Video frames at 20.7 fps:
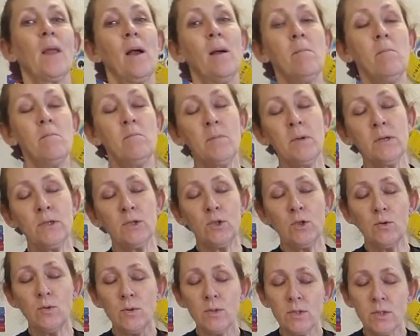I miss
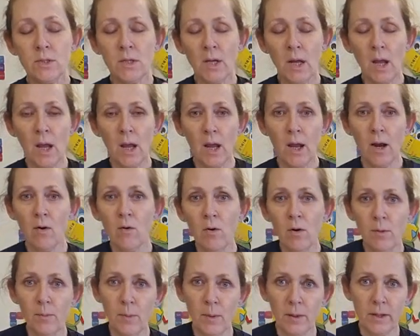you
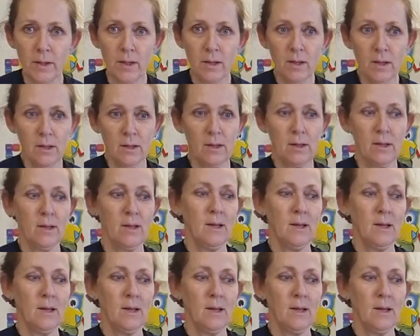terribly.